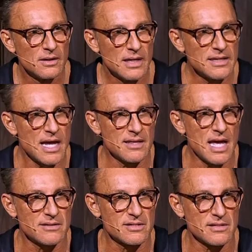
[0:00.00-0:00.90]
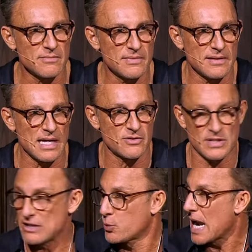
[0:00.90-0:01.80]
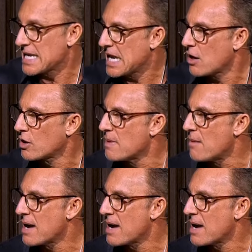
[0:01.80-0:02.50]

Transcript: And, that, and that's, that's, that's what I care about.